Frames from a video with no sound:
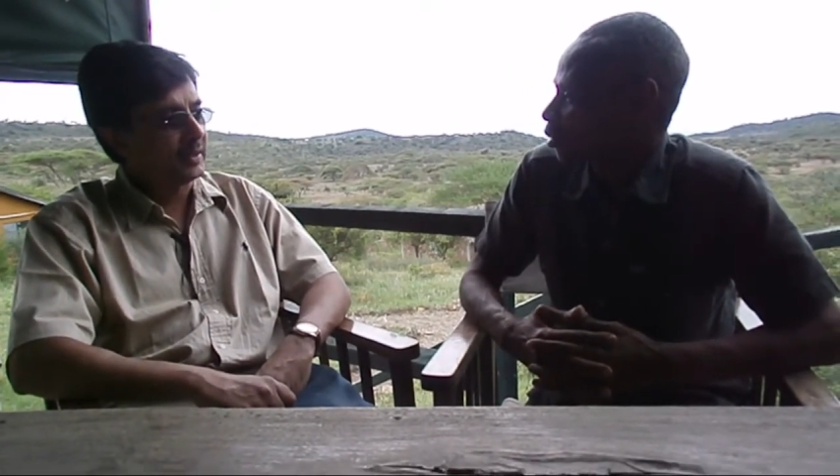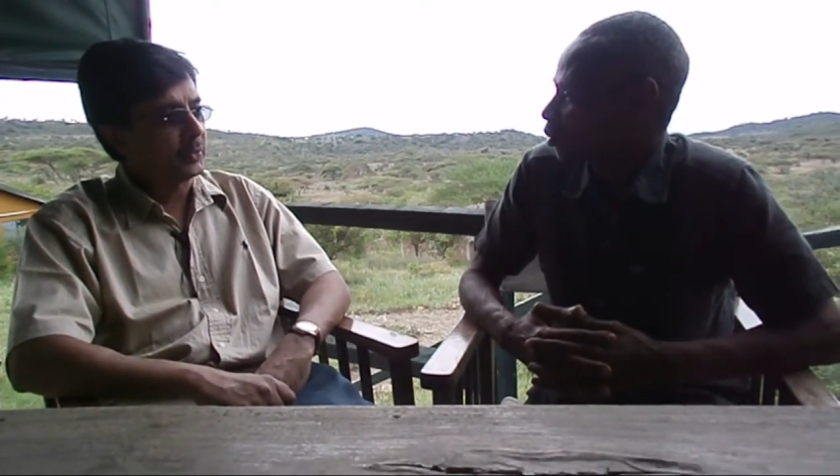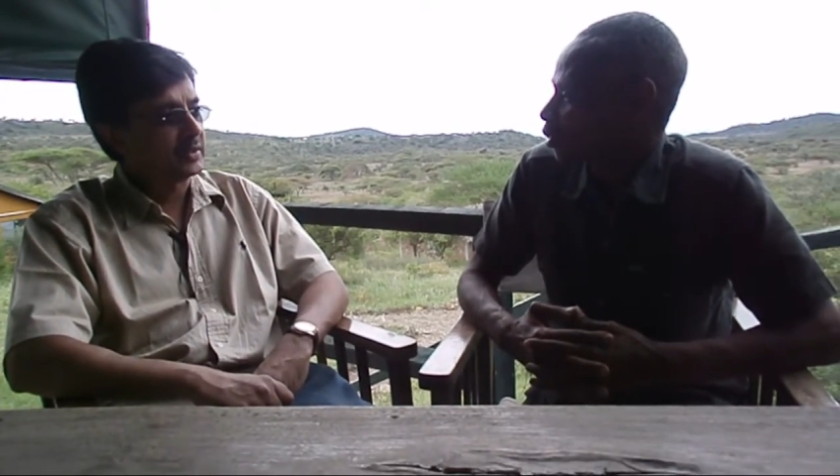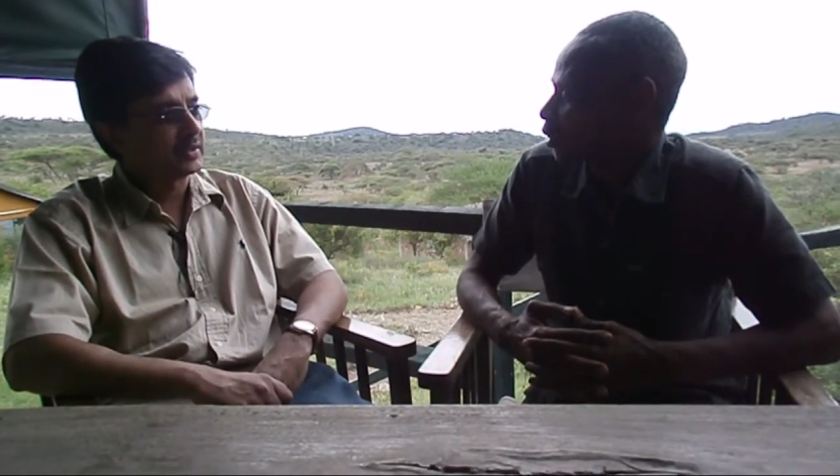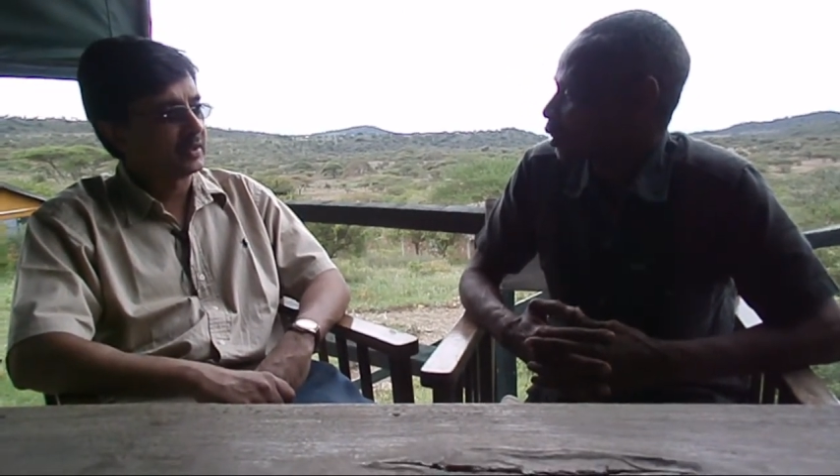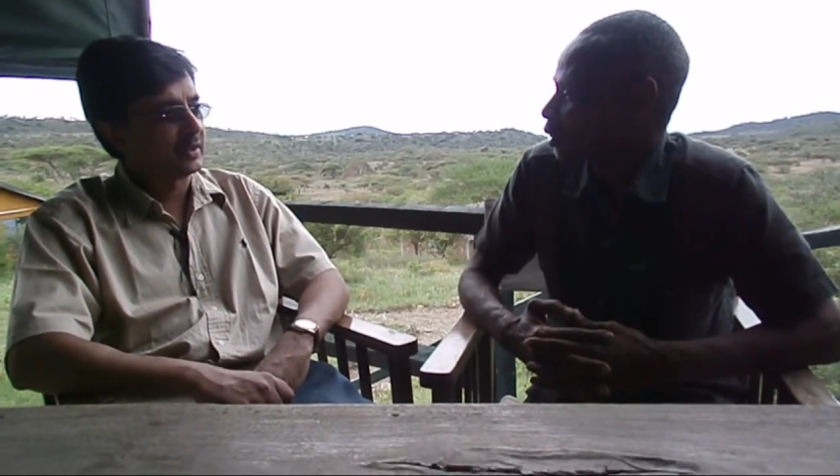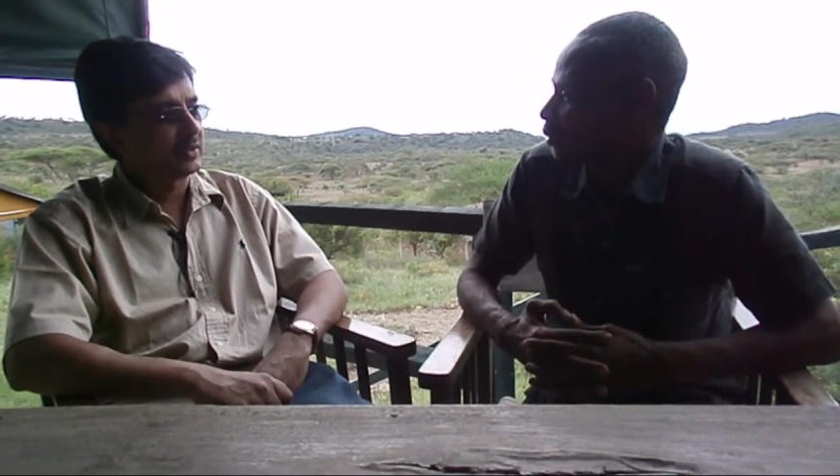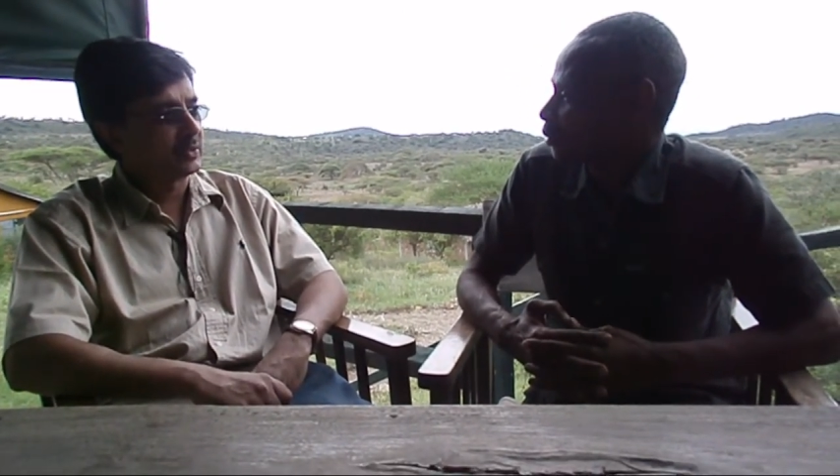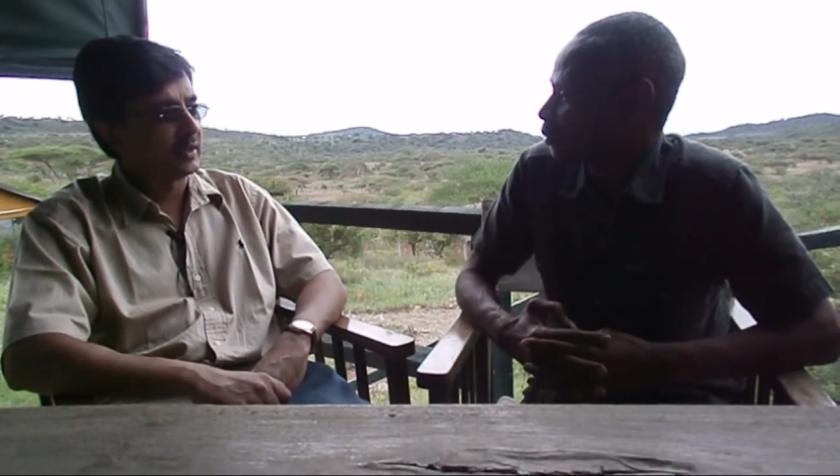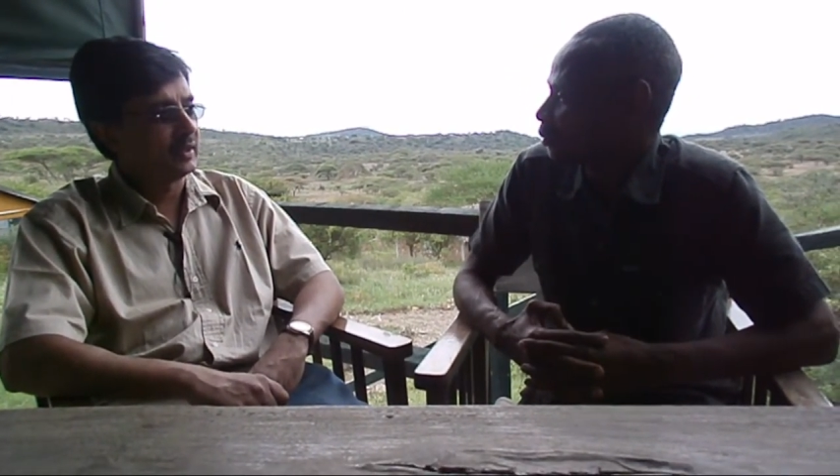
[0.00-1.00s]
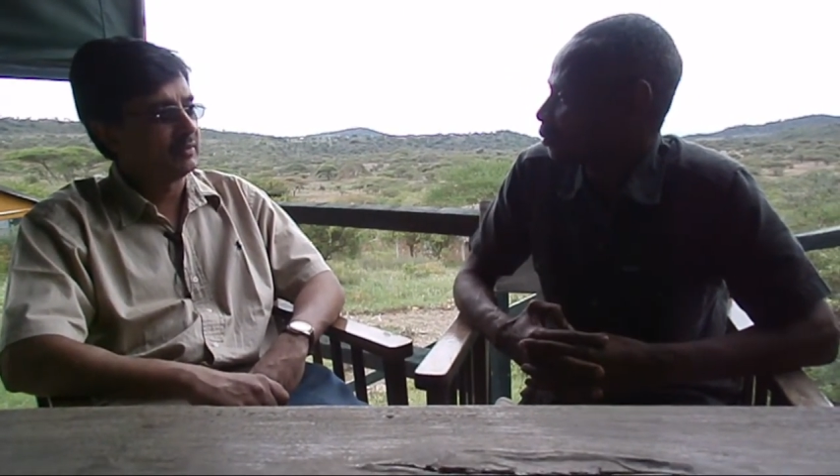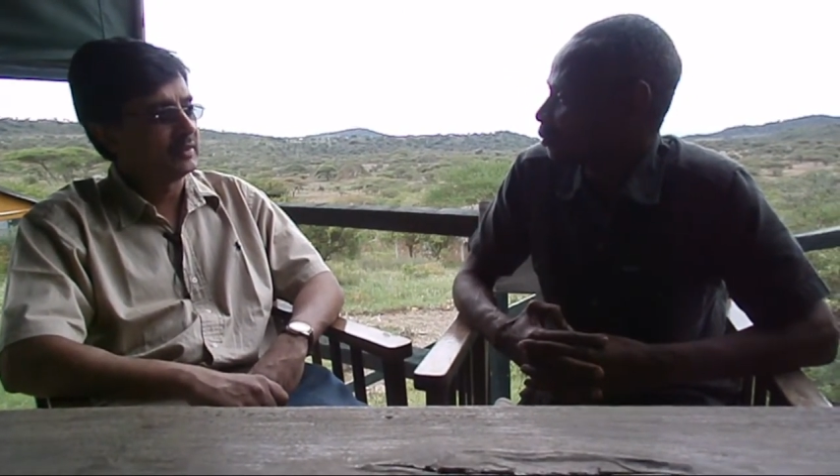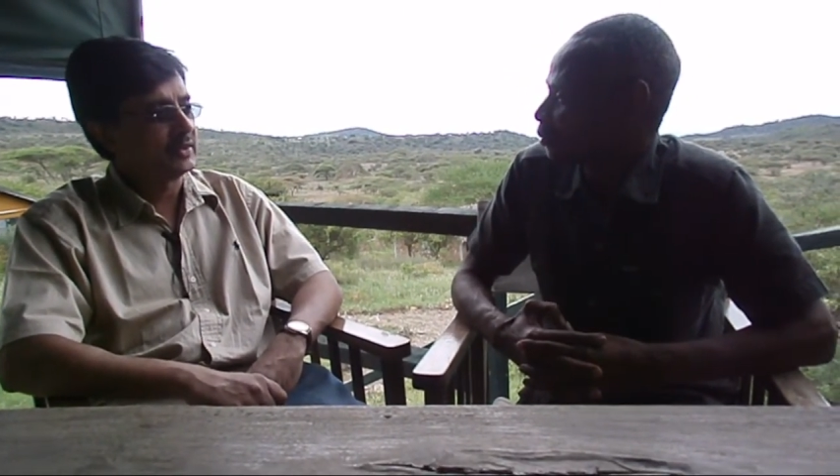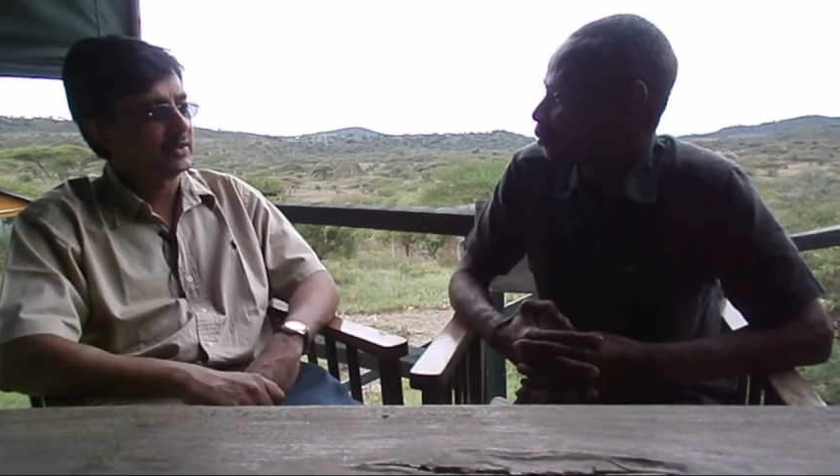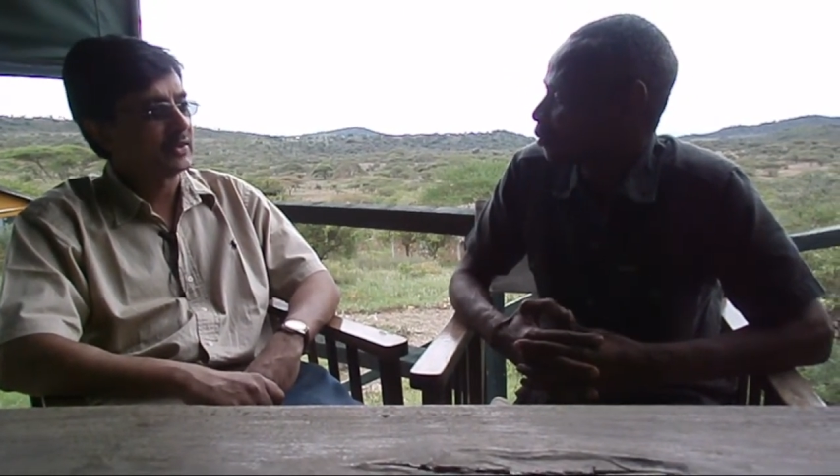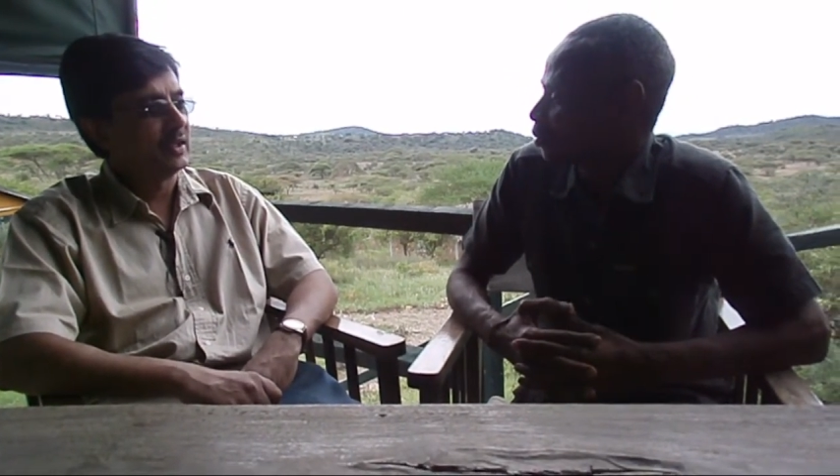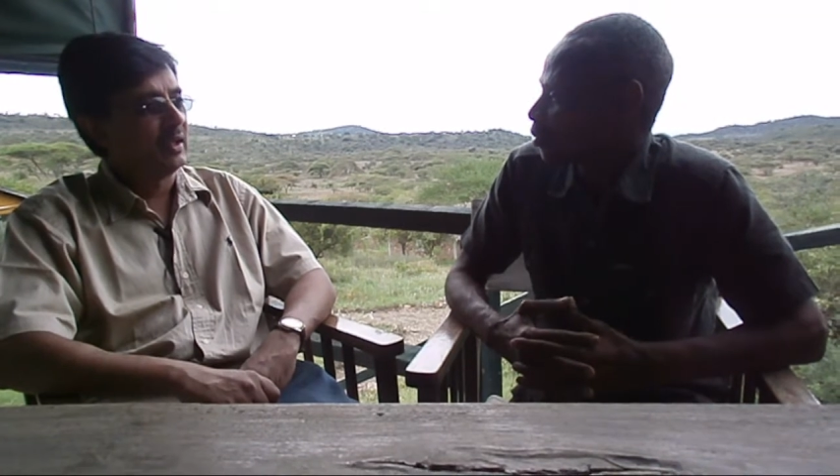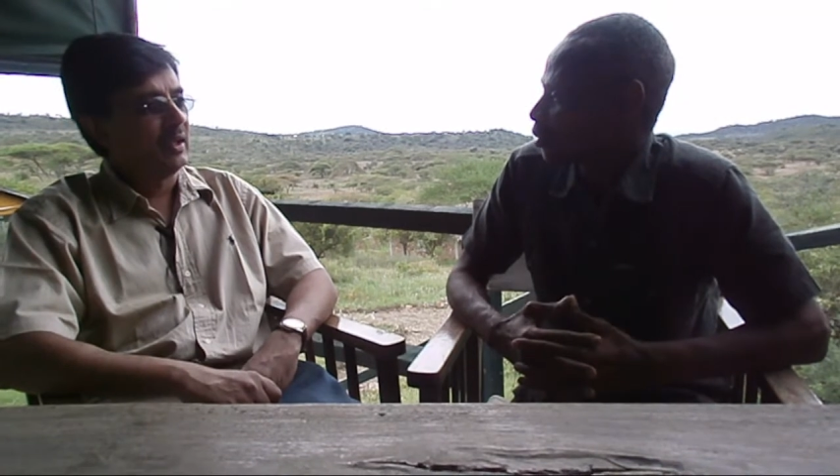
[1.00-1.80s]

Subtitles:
question as well, which is,